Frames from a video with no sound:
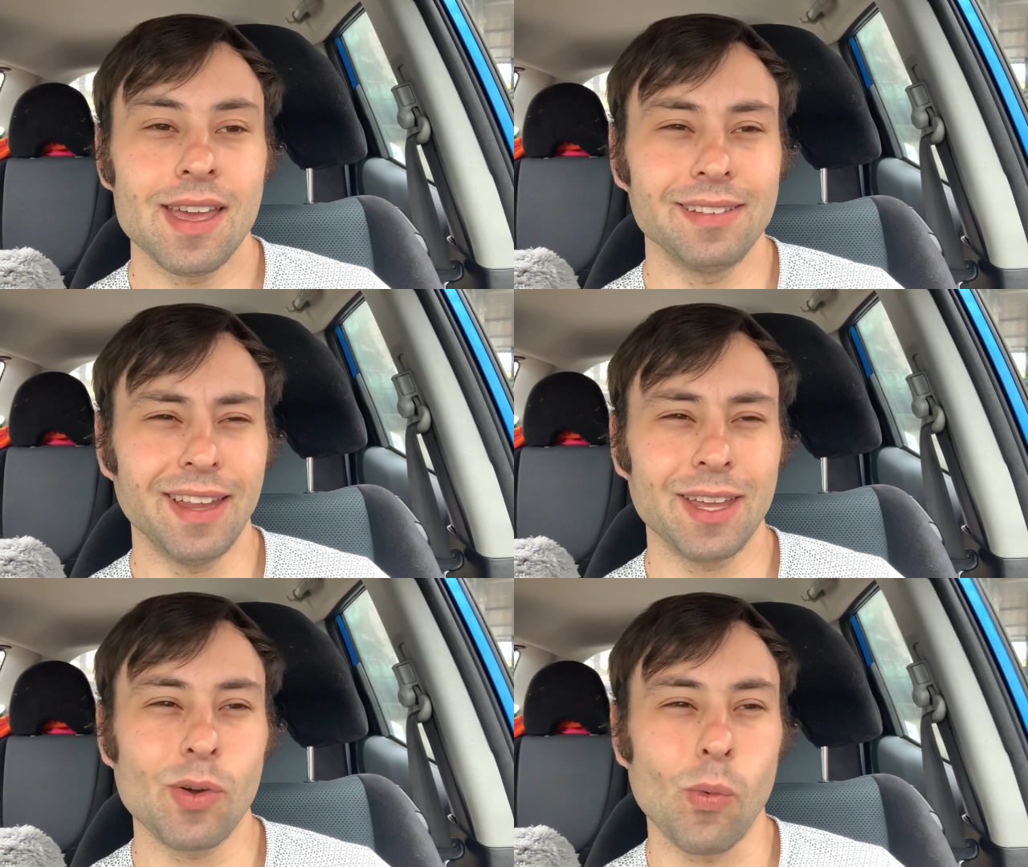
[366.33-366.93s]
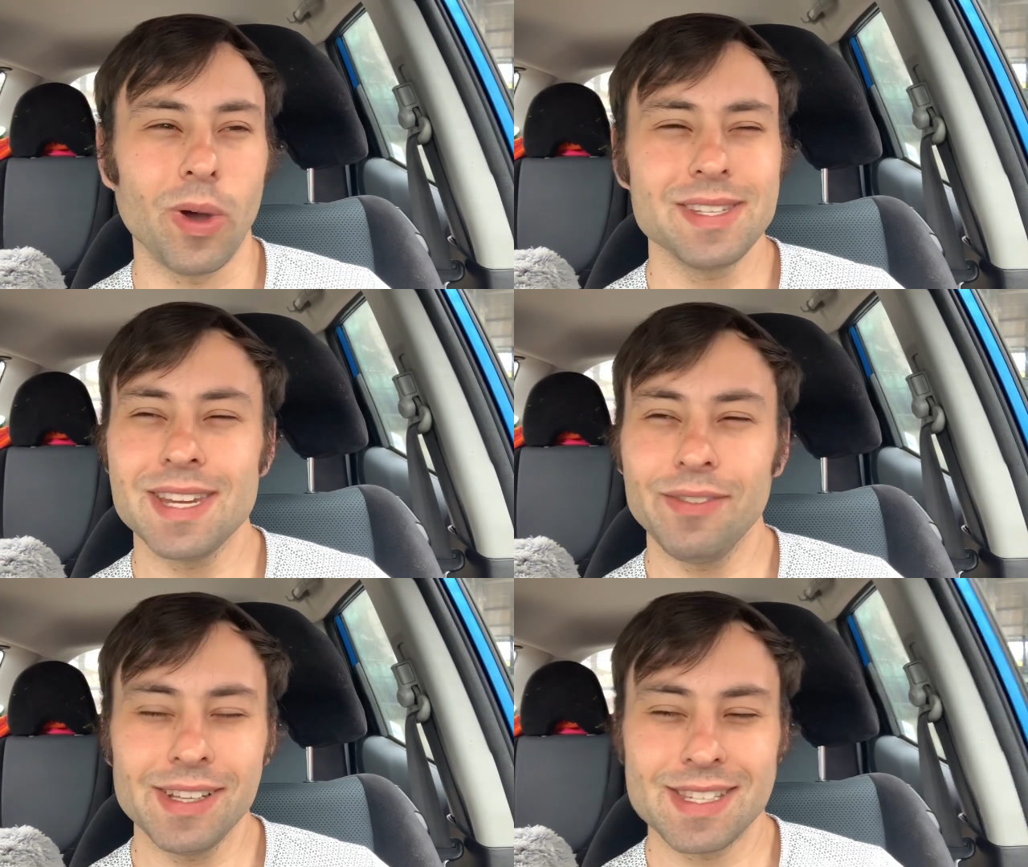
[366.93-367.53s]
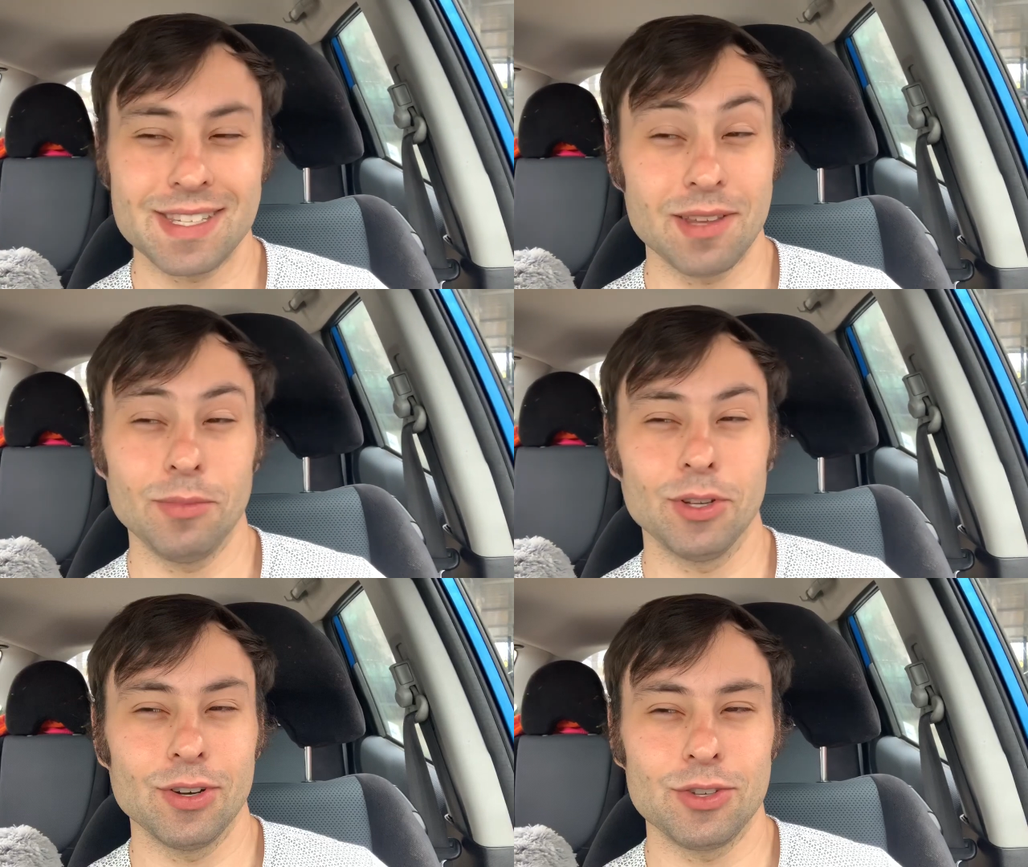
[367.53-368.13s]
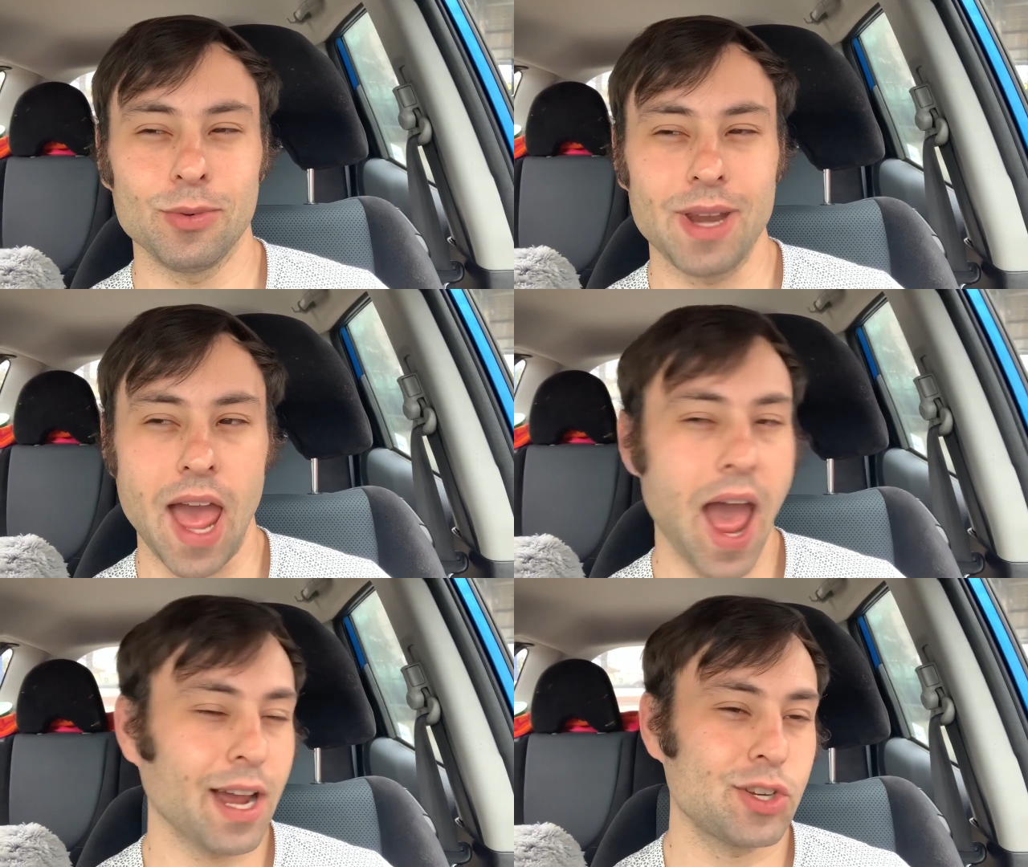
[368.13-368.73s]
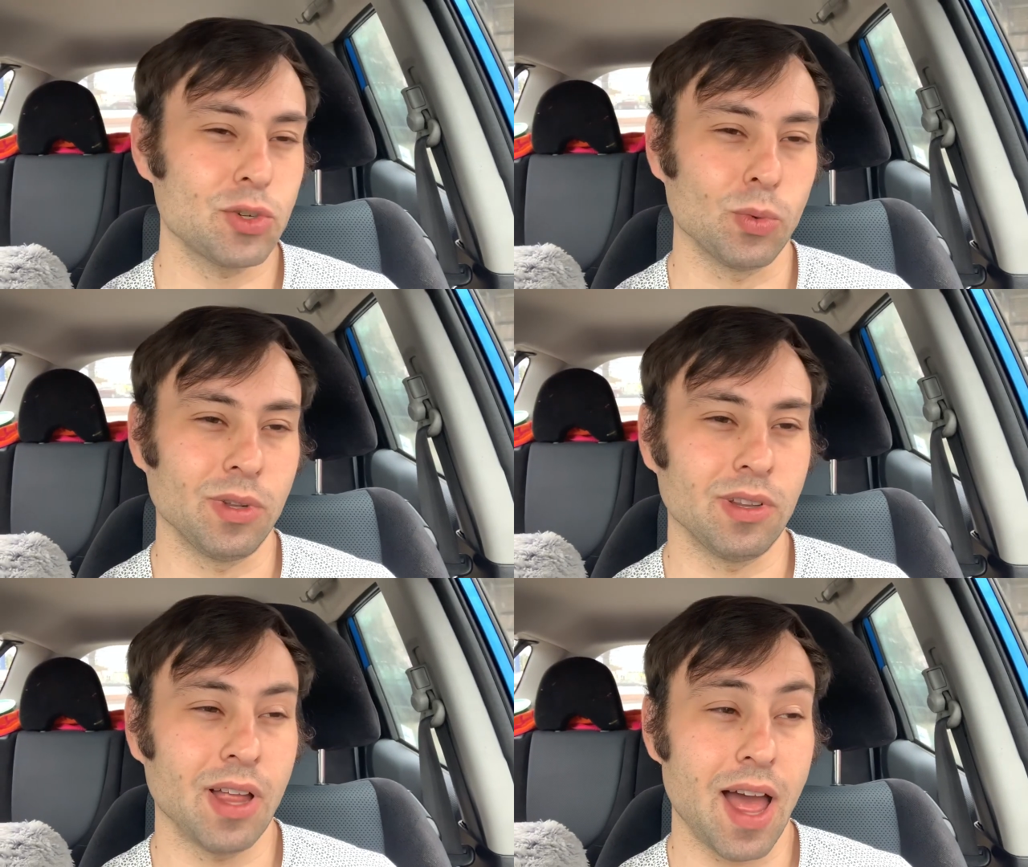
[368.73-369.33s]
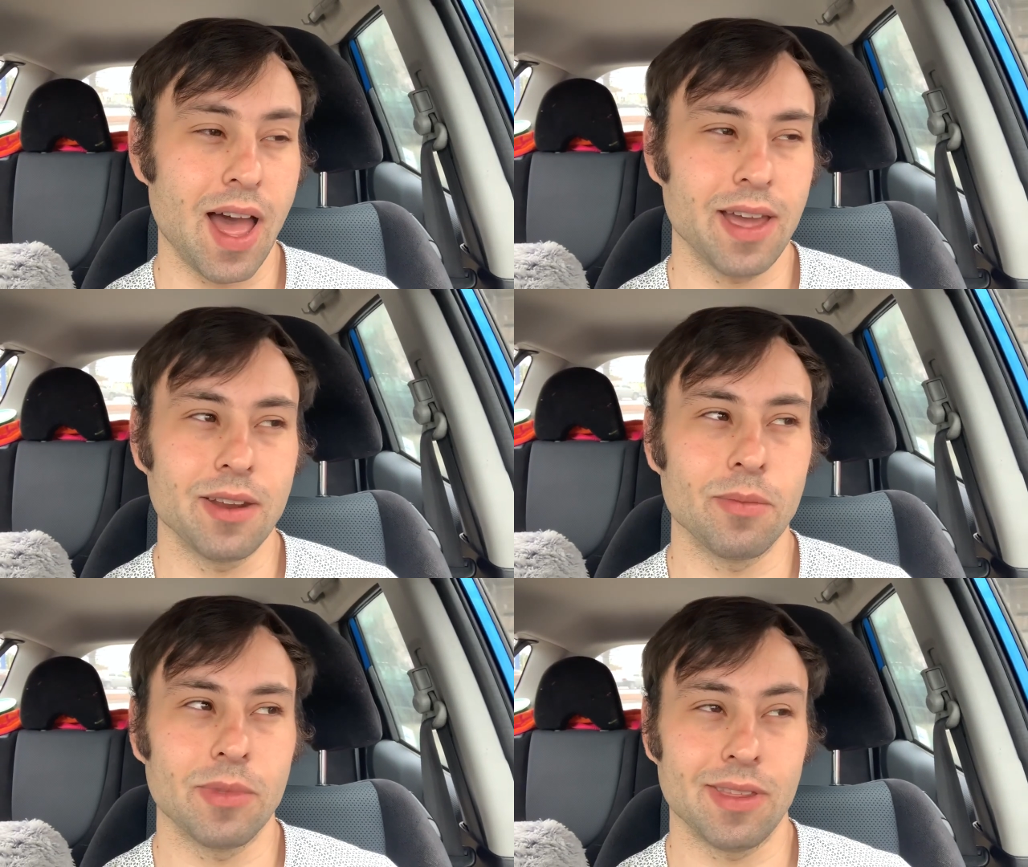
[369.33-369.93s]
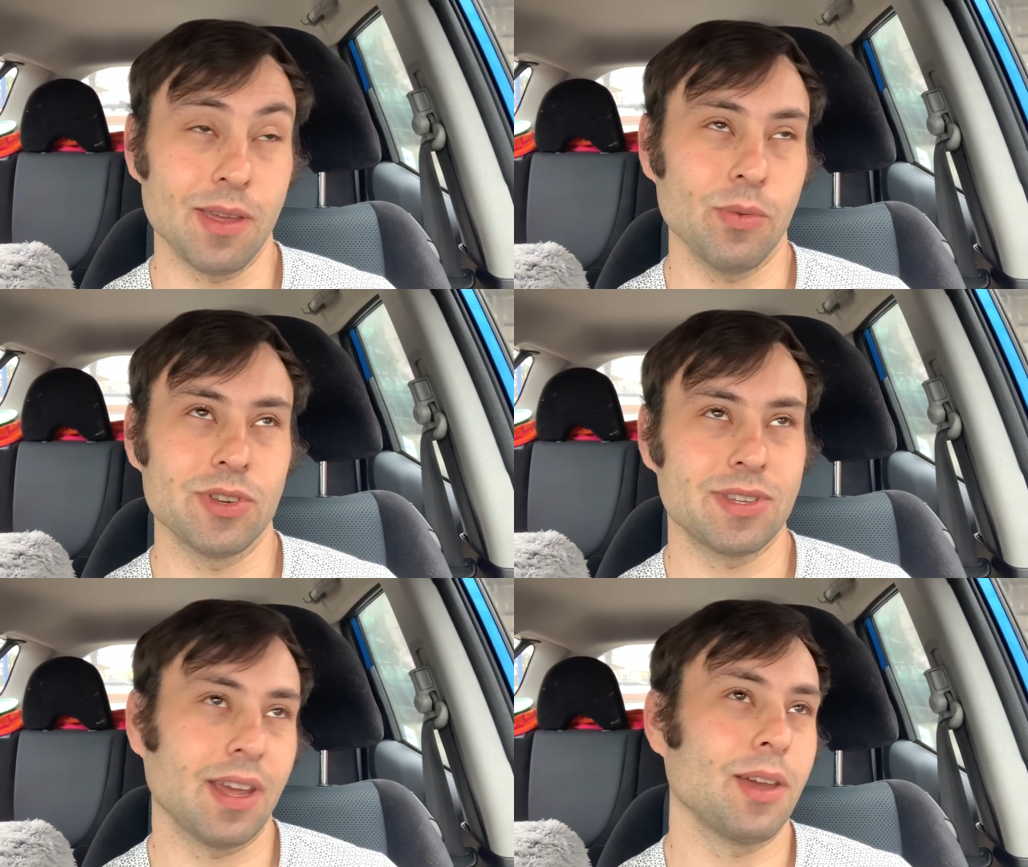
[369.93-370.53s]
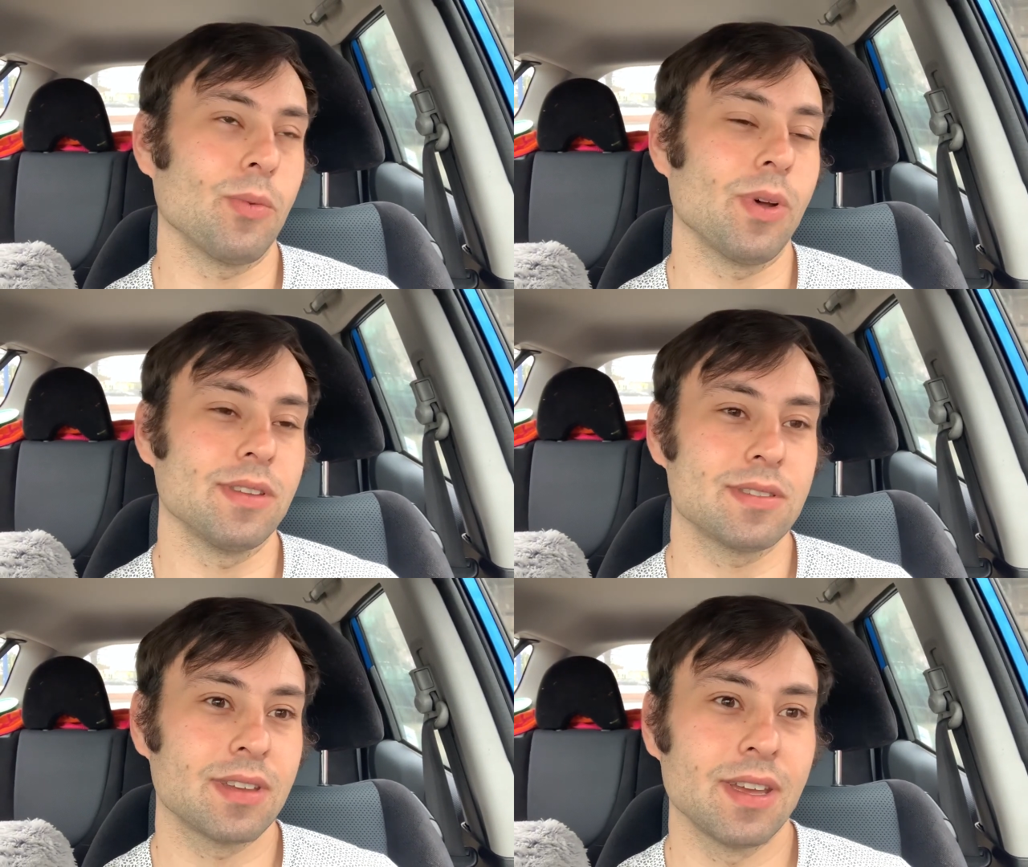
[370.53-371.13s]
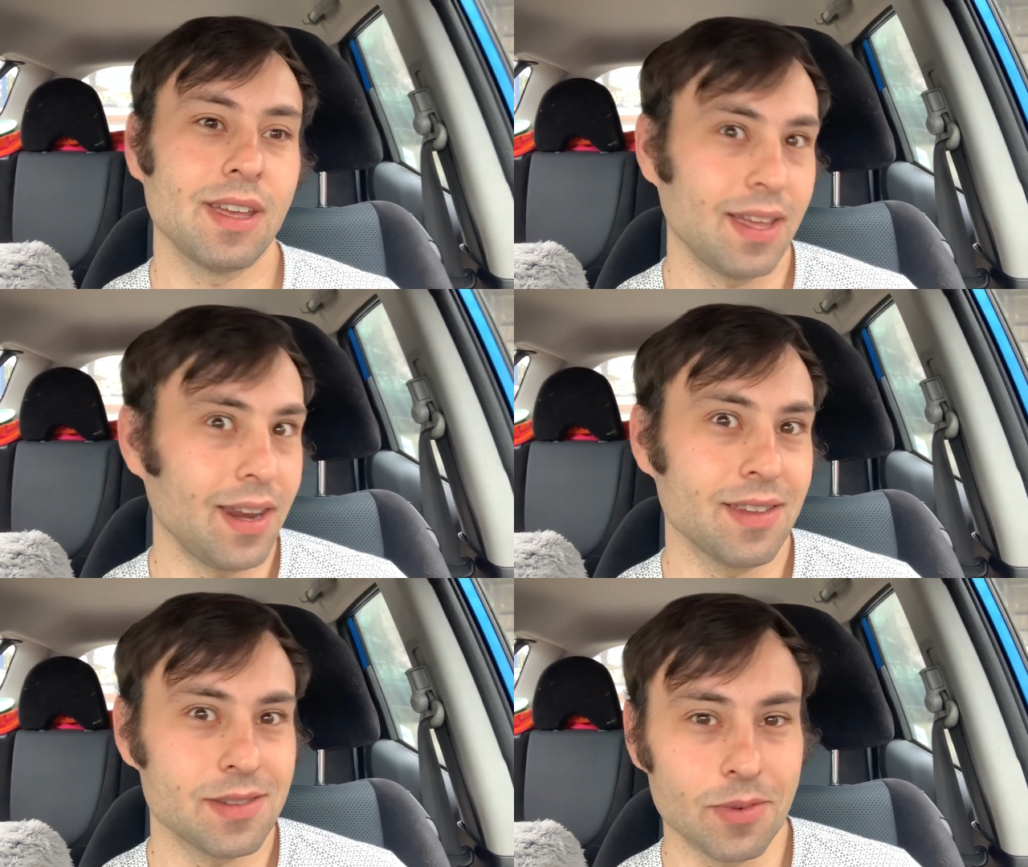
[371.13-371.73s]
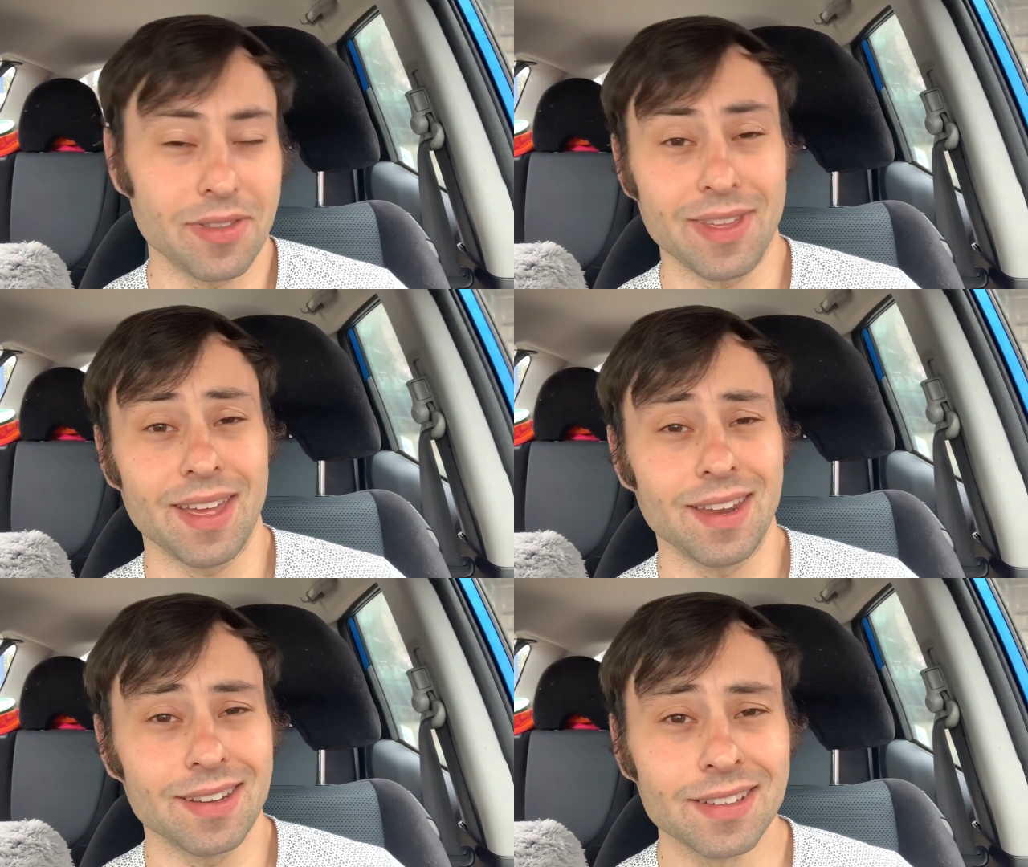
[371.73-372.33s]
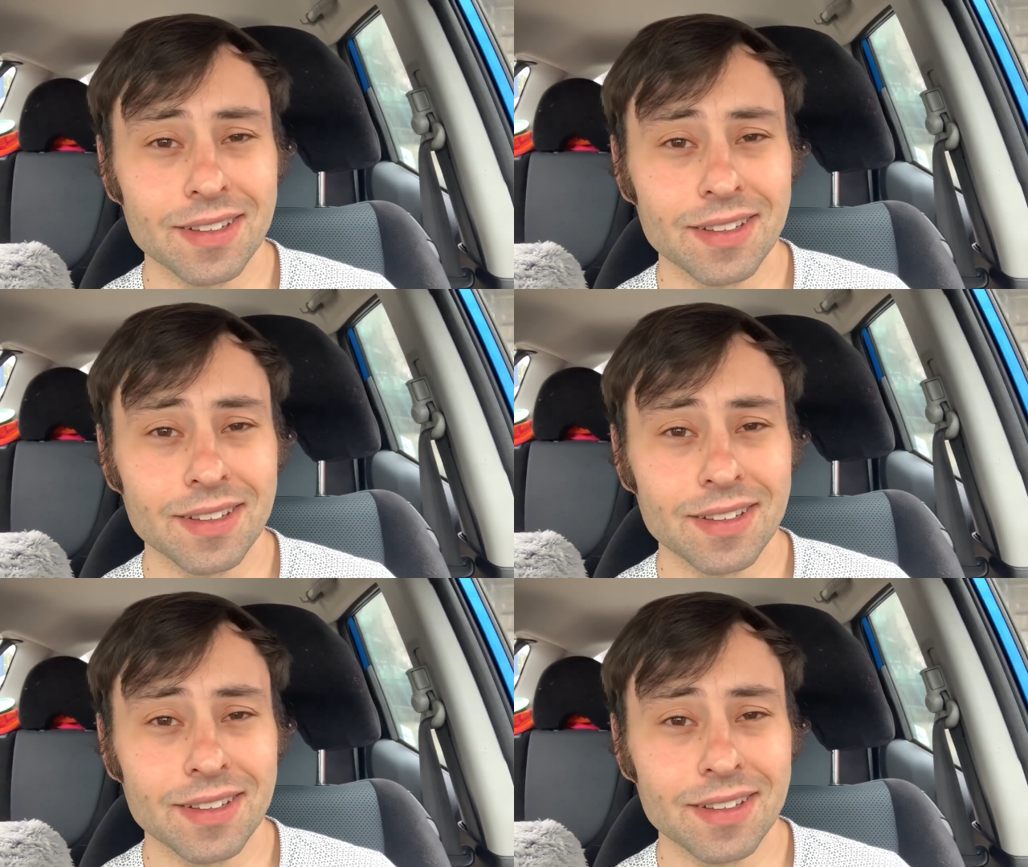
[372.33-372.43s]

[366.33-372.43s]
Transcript: It like wasn't even similar to an actual item that they were saying it was hitting someone on the head.